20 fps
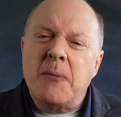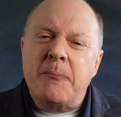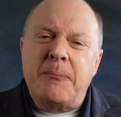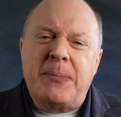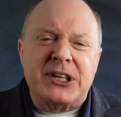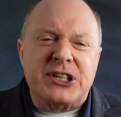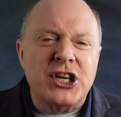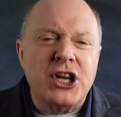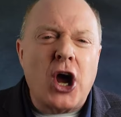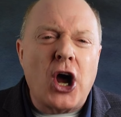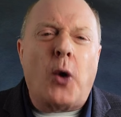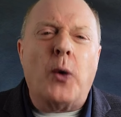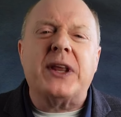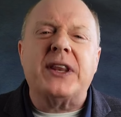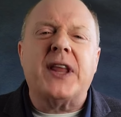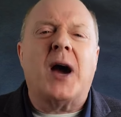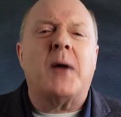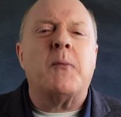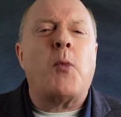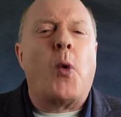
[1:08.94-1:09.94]
but
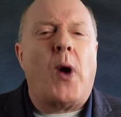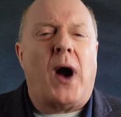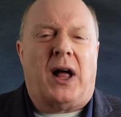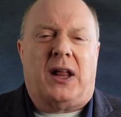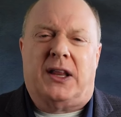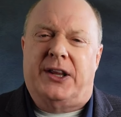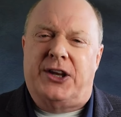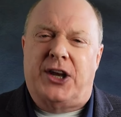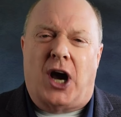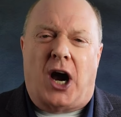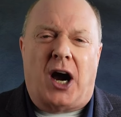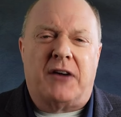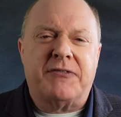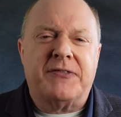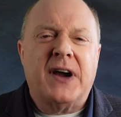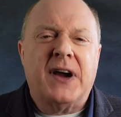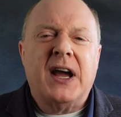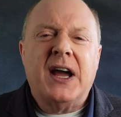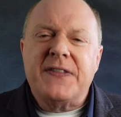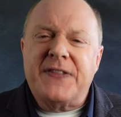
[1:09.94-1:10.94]
knowing them well
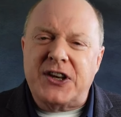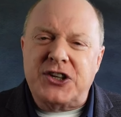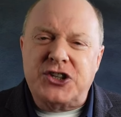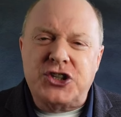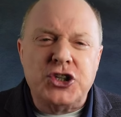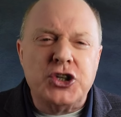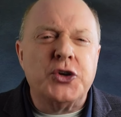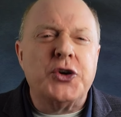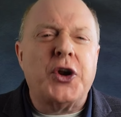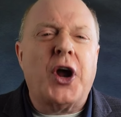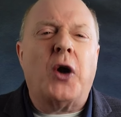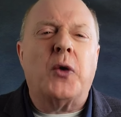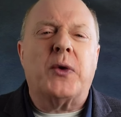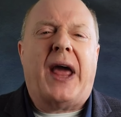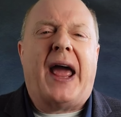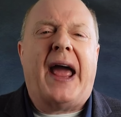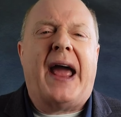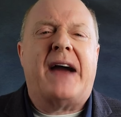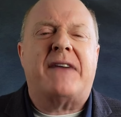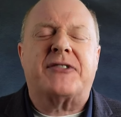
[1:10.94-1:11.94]
enough that you don't
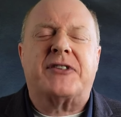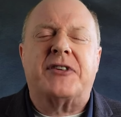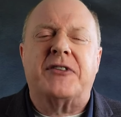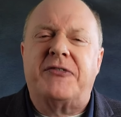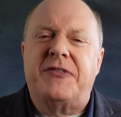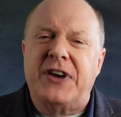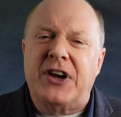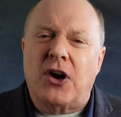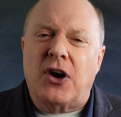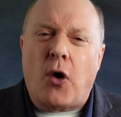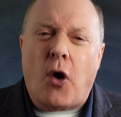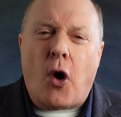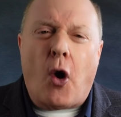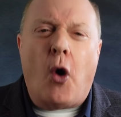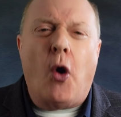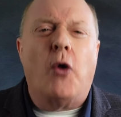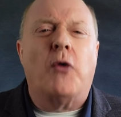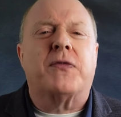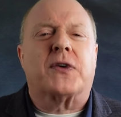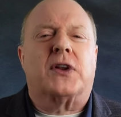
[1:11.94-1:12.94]
have to feel
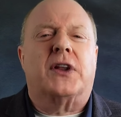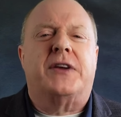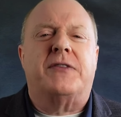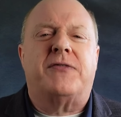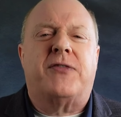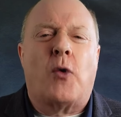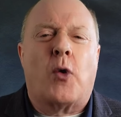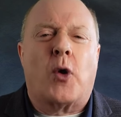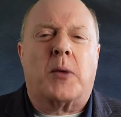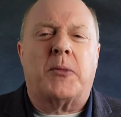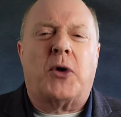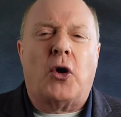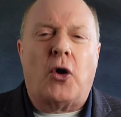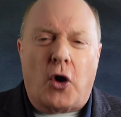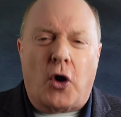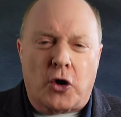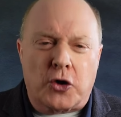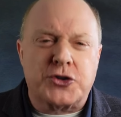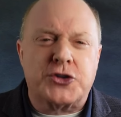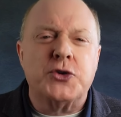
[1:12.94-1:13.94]
overly formal
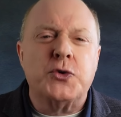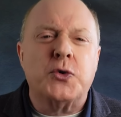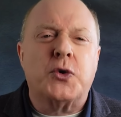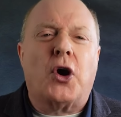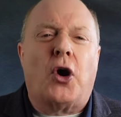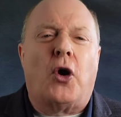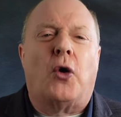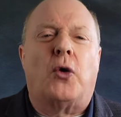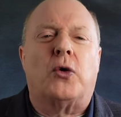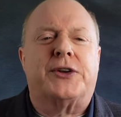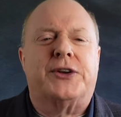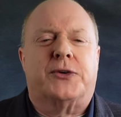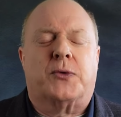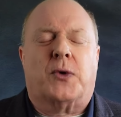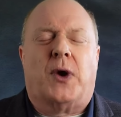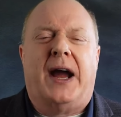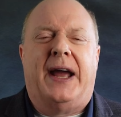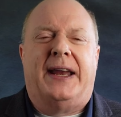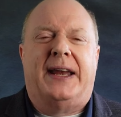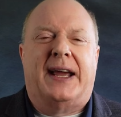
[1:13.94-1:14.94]
or too cold in
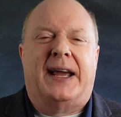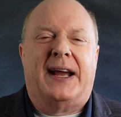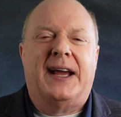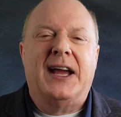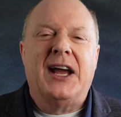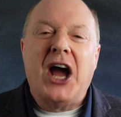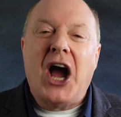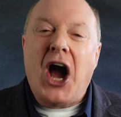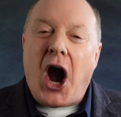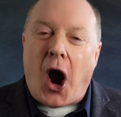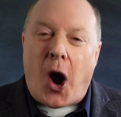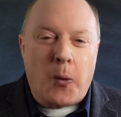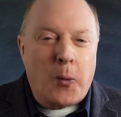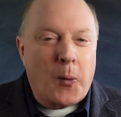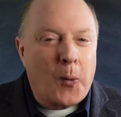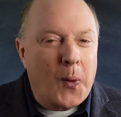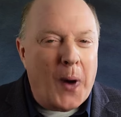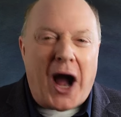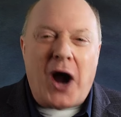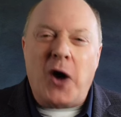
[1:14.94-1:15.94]
writing. A
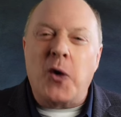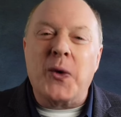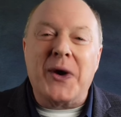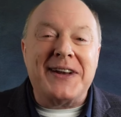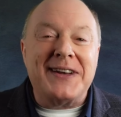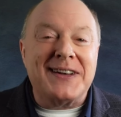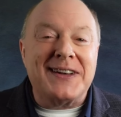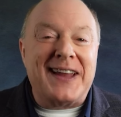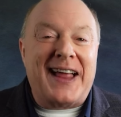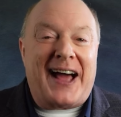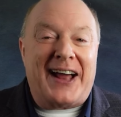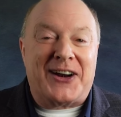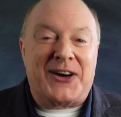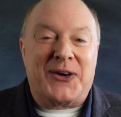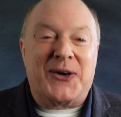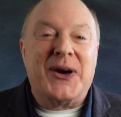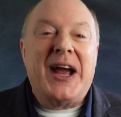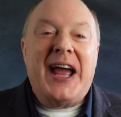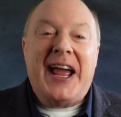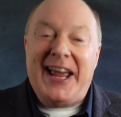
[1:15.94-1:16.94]
well-written
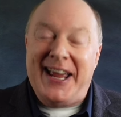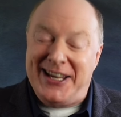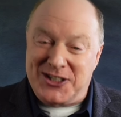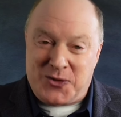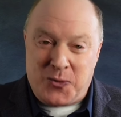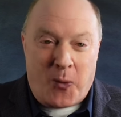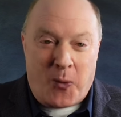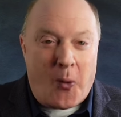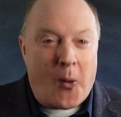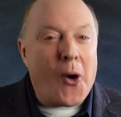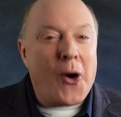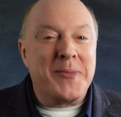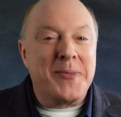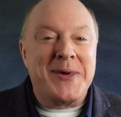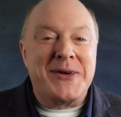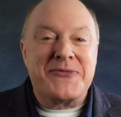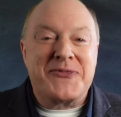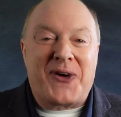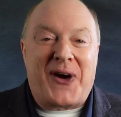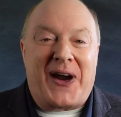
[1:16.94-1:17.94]
letter is warm
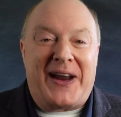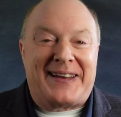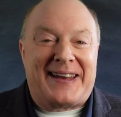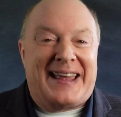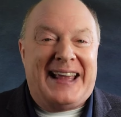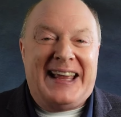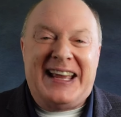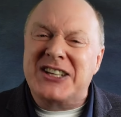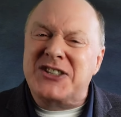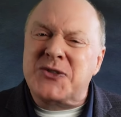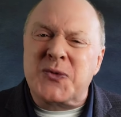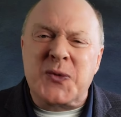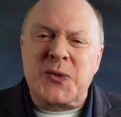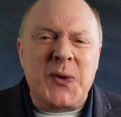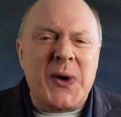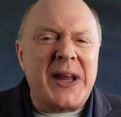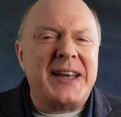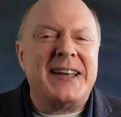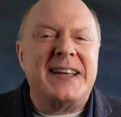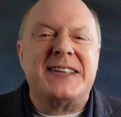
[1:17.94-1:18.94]
and friendly. It's
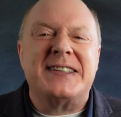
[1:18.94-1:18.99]
written